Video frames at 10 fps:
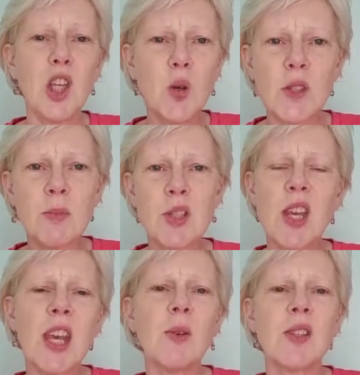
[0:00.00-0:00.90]
using
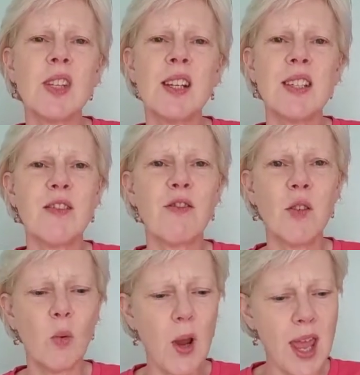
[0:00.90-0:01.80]
materials in a
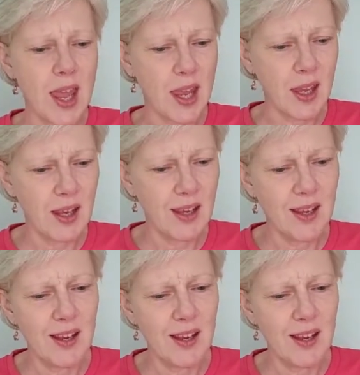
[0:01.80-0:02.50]
different way.